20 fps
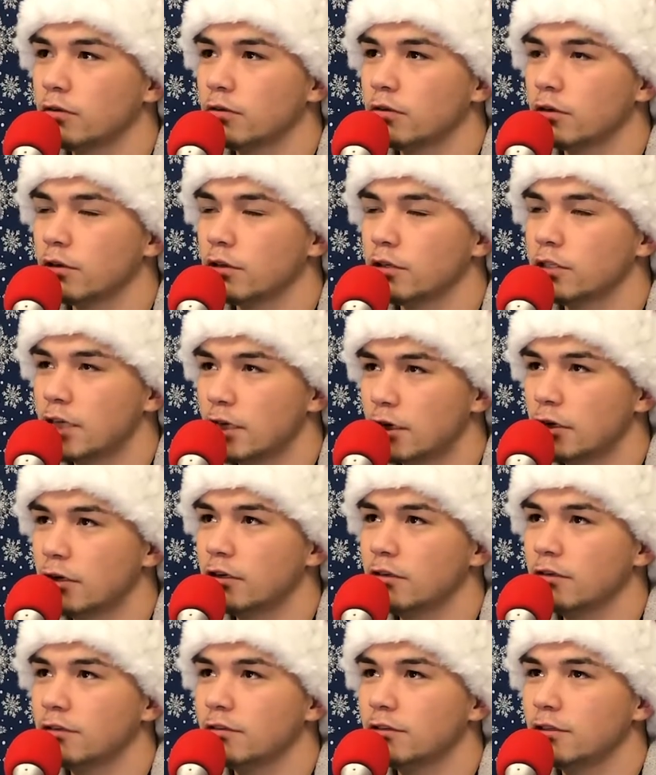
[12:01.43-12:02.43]
or
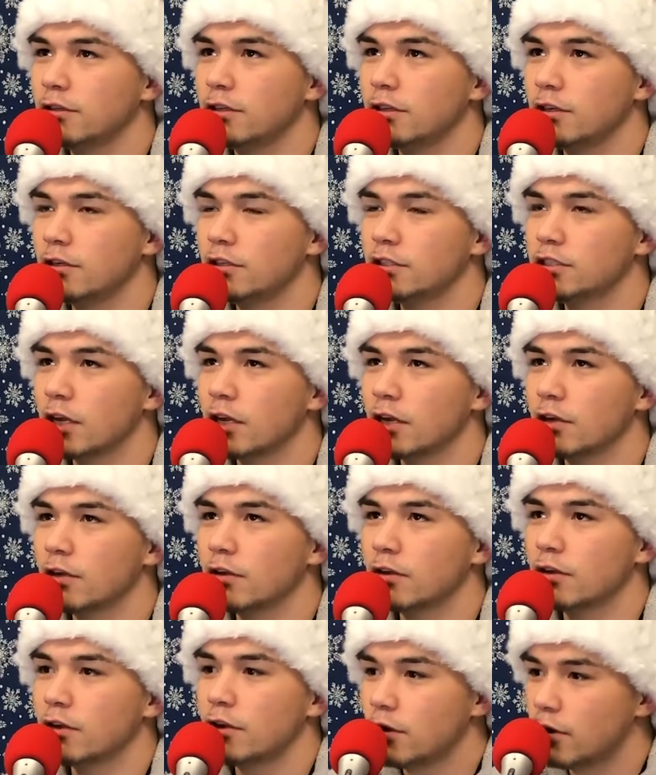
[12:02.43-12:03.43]
dinner, and you say,
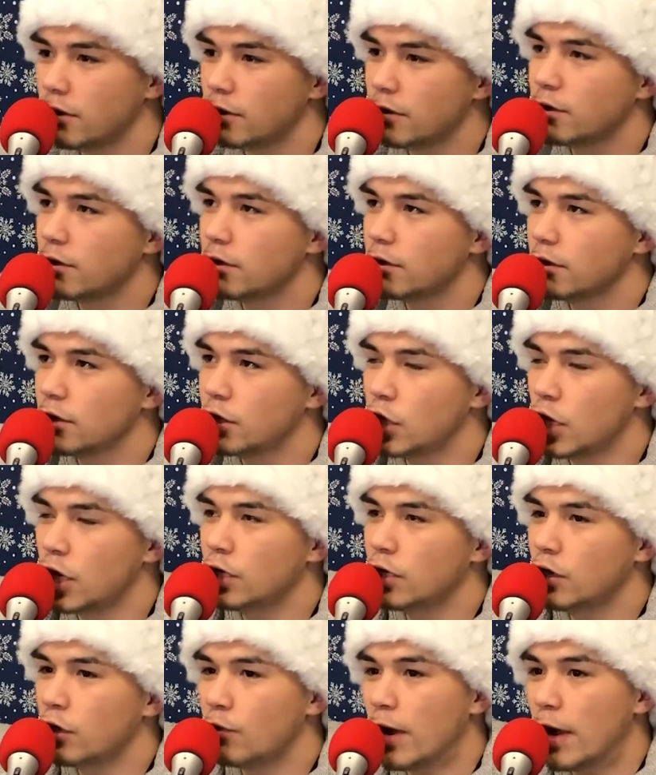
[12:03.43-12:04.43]
can I
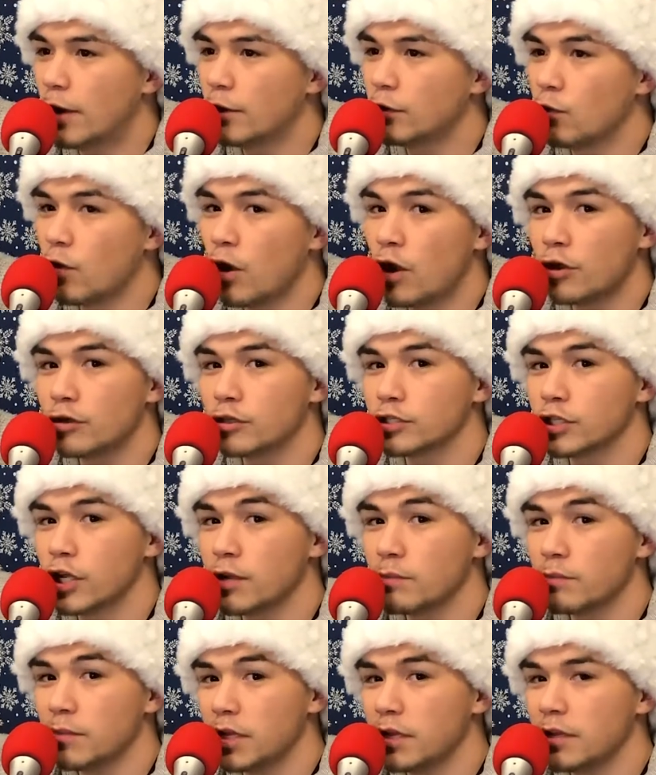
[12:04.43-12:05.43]
get a round of waters
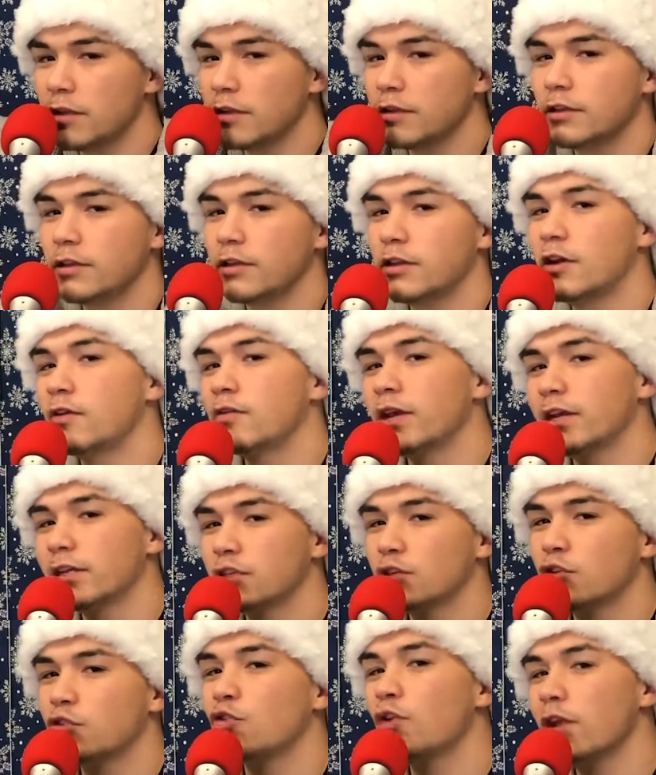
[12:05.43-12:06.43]
on me?
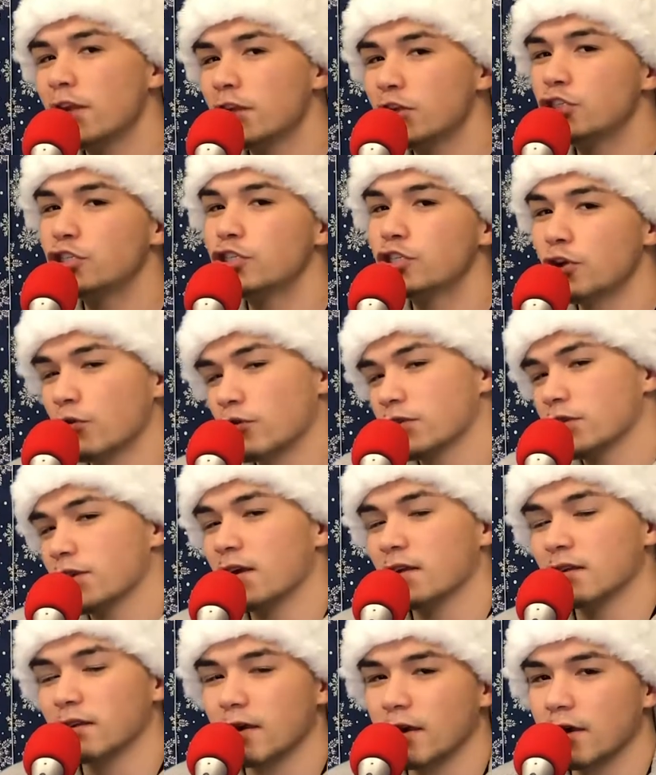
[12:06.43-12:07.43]
Like cringe jokes
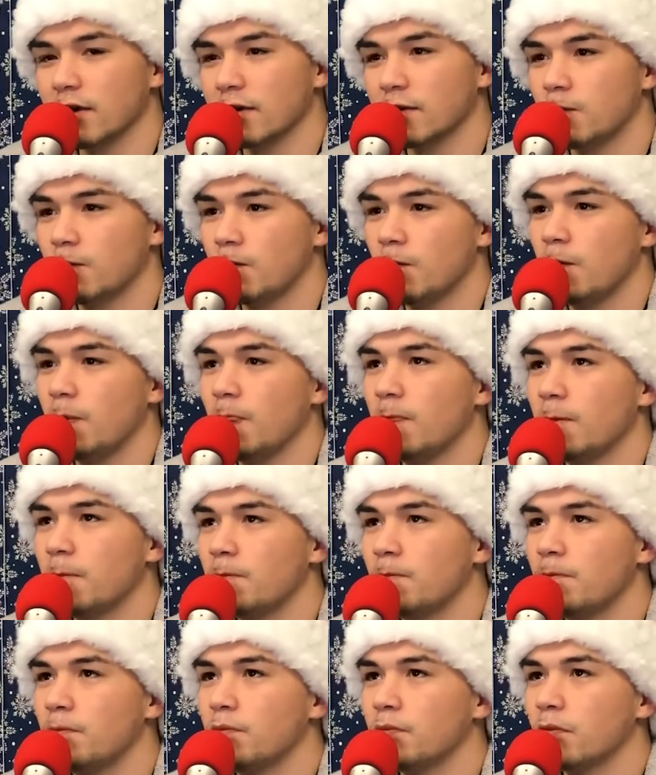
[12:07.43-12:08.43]
like that.
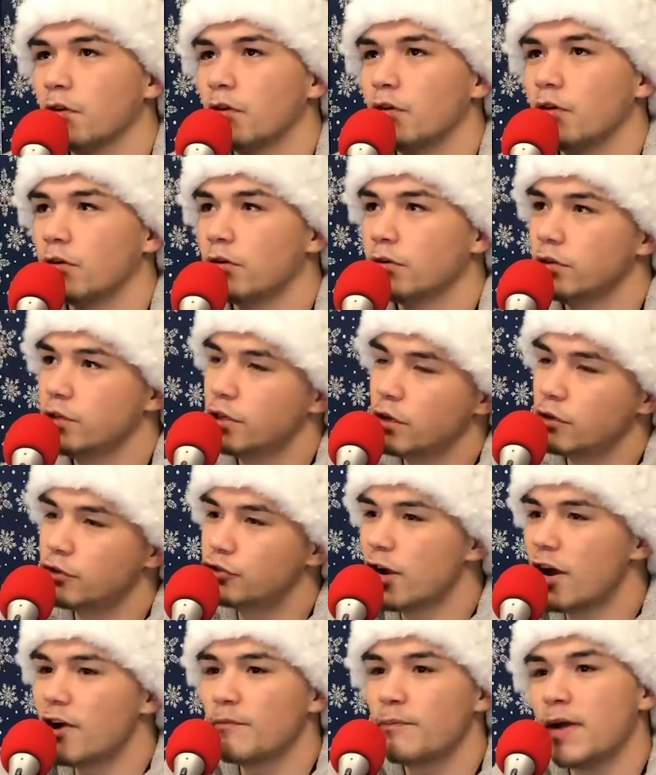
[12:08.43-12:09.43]
Or,
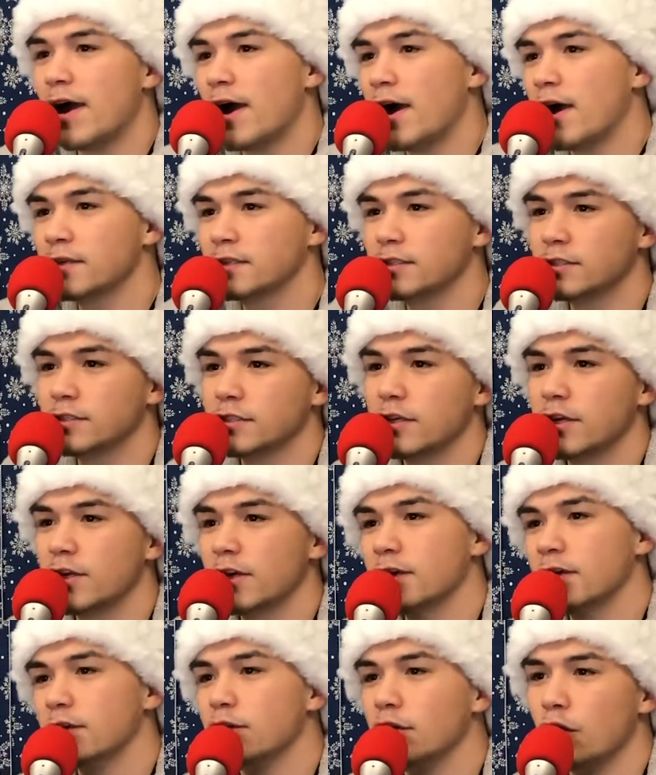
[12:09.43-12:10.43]
drive past and
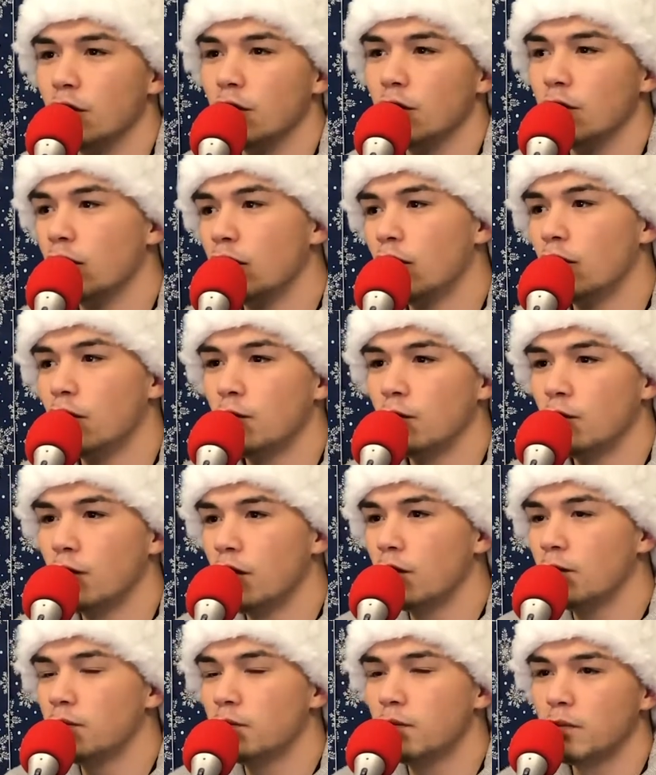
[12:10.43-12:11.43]
say,
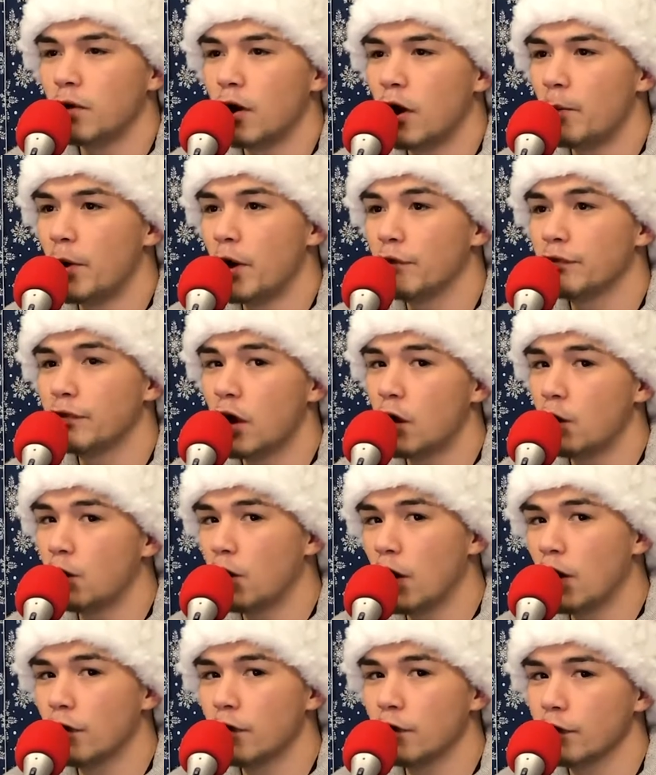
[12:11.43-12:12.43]
how about that
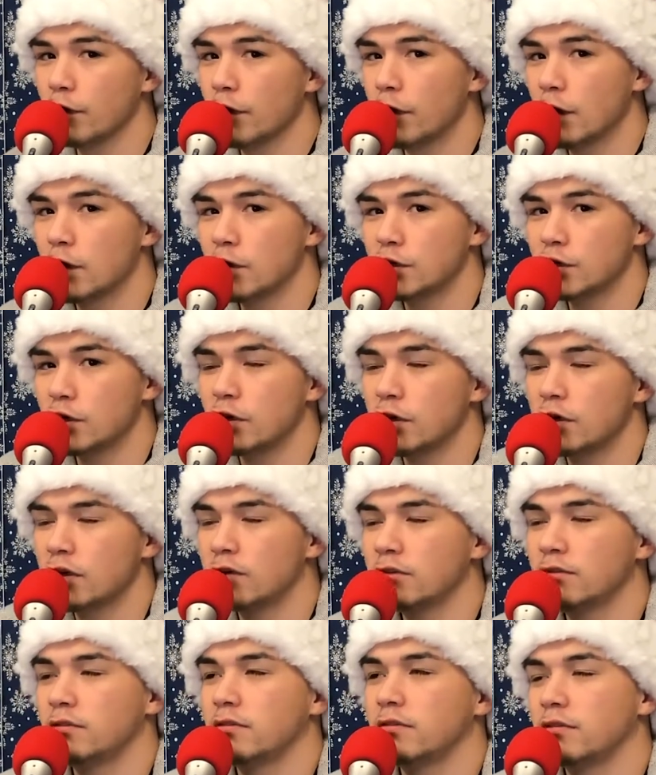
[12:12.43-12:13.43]
weather there,
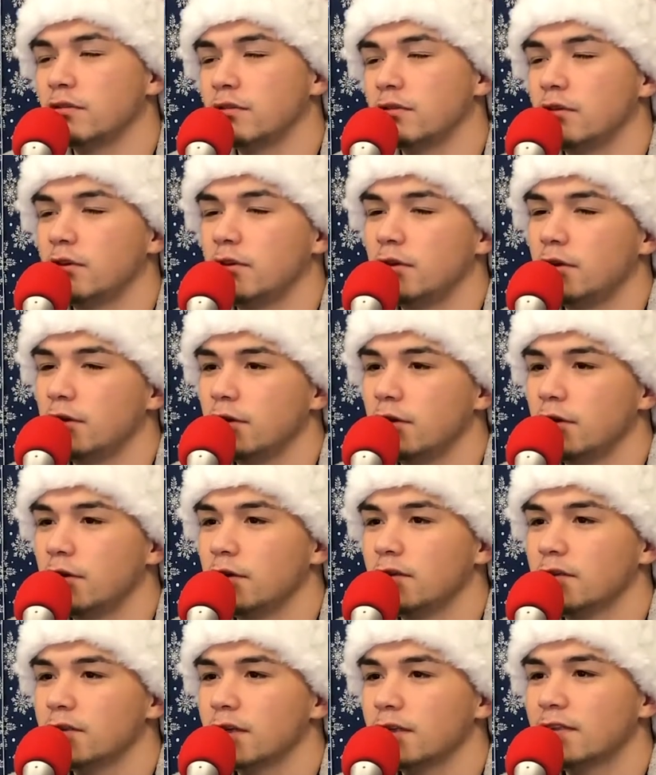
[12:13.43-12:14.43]
John?
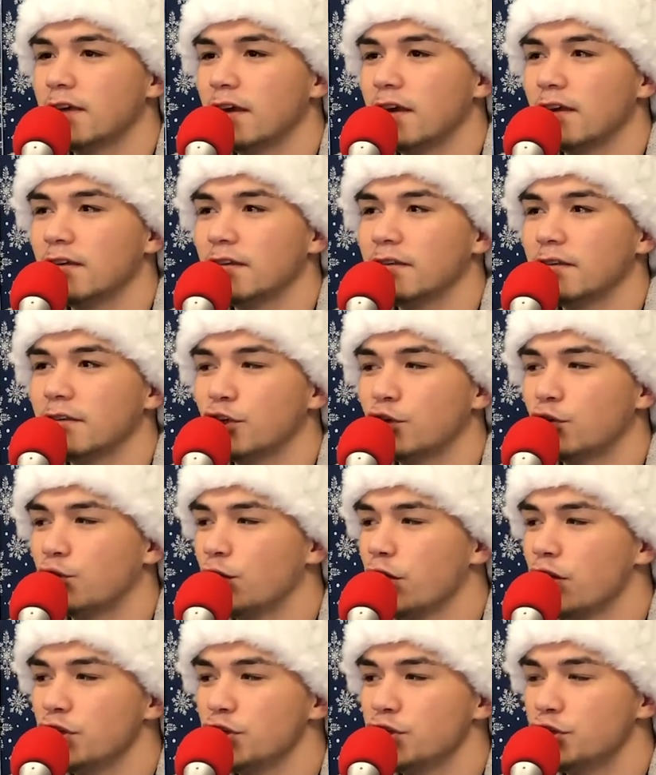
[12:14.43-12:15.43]
It's like that
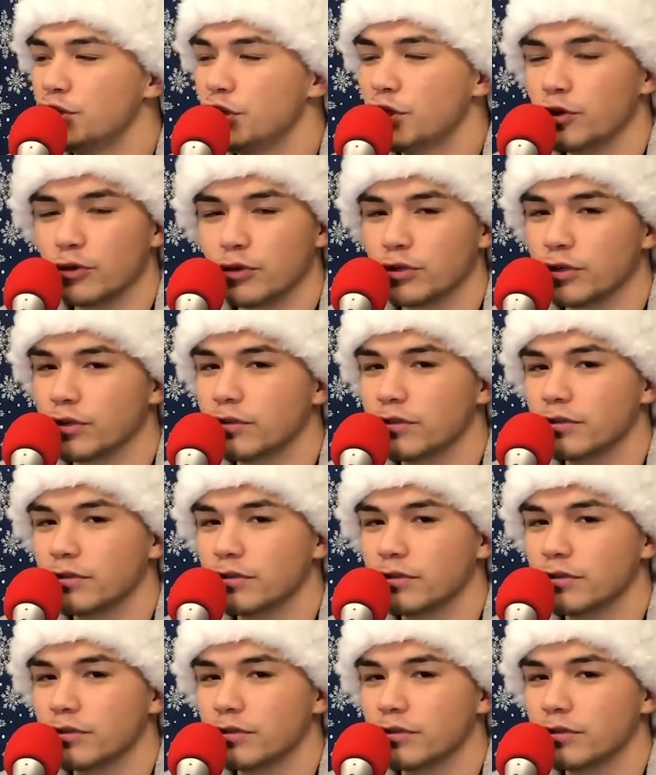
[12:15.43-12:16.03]
cringe joke.